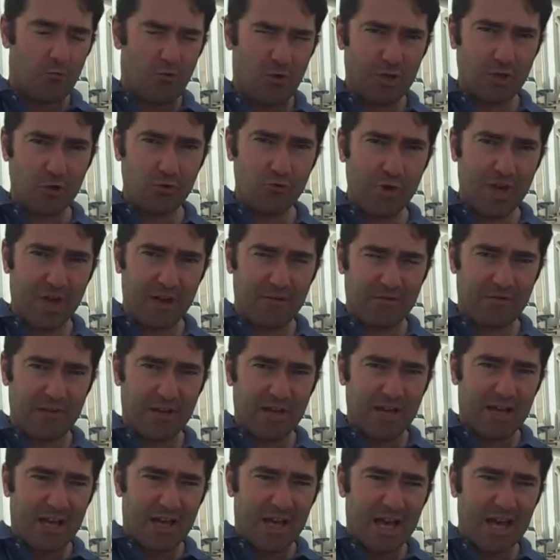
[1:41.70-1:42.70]
When you have
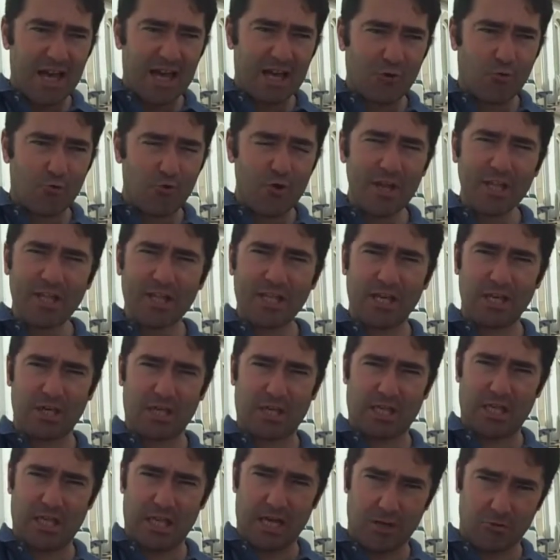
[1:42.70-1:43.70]
a great
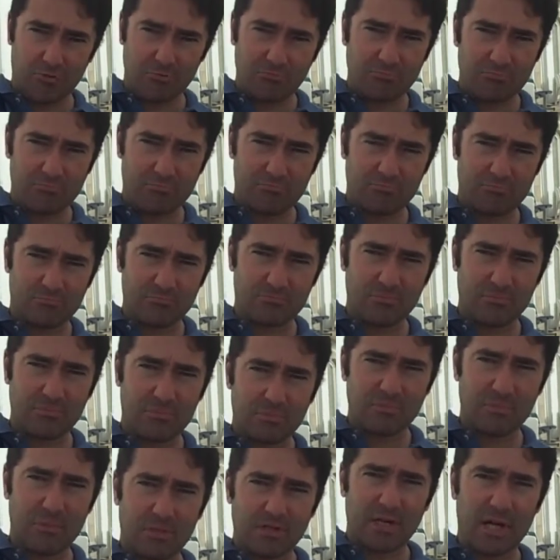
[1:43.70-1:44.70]
Castellão,
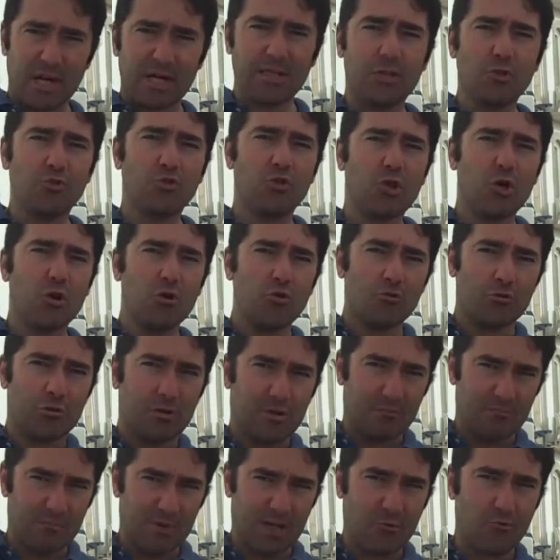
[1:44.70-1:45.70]
and you know
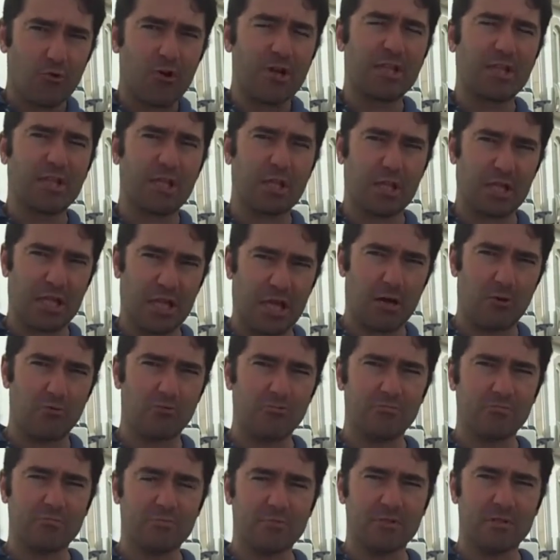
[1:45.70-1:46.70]
a great Castellão,
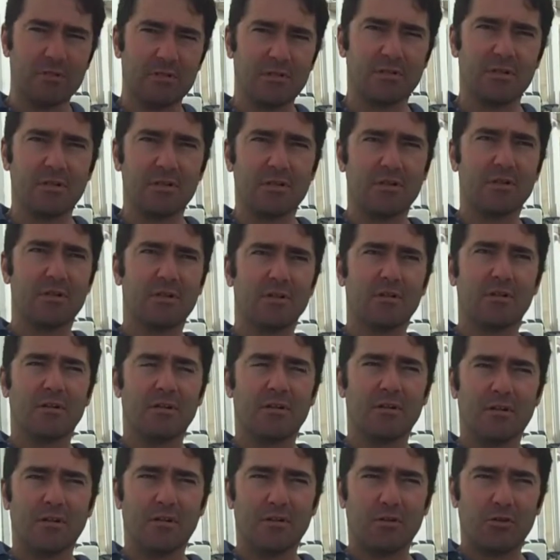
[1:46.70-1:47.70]

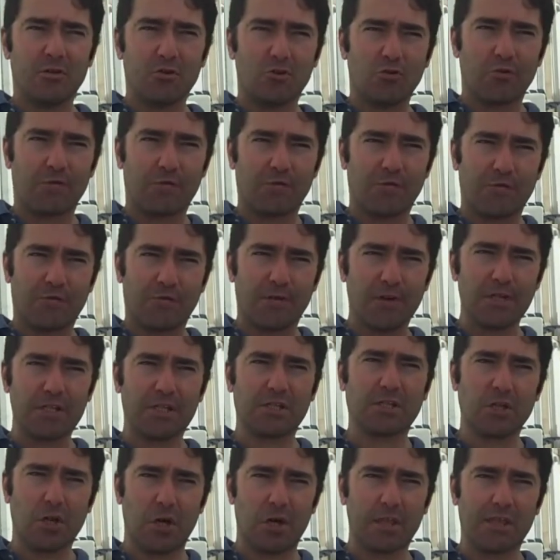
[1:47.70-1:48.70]
your
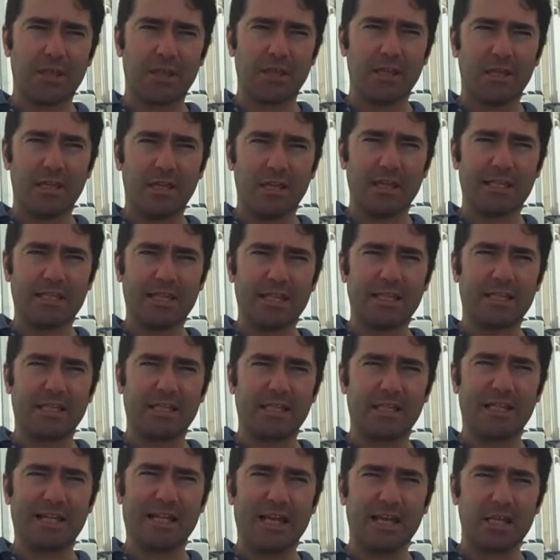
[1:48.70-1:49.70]
first thought is that
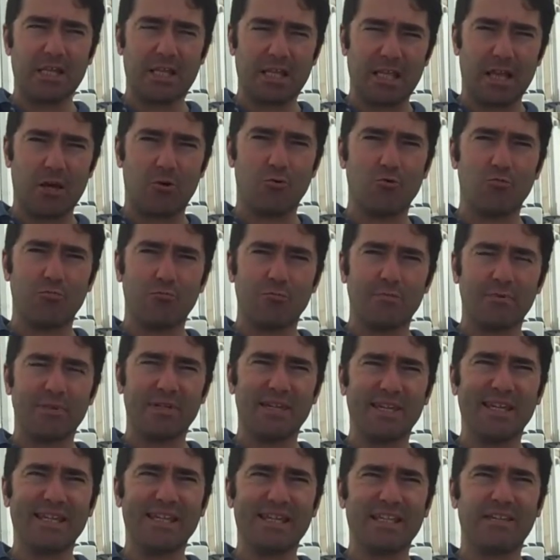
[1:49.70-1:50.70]
the Castellão
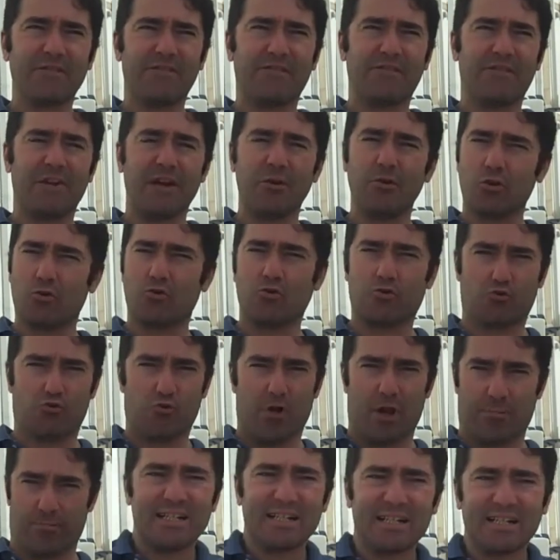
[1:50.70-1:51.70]
is a very good
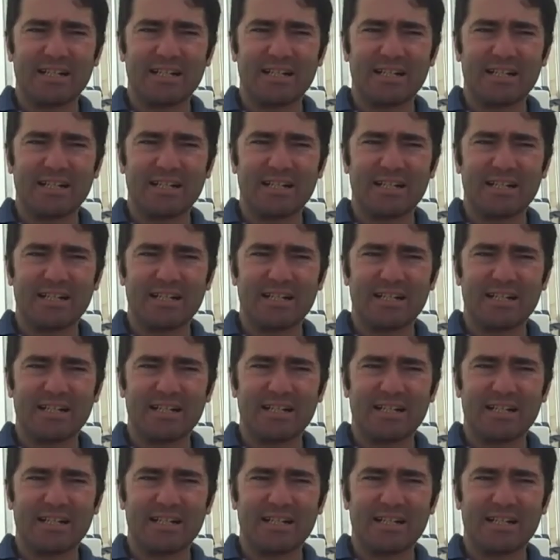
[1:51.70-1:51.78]
grape.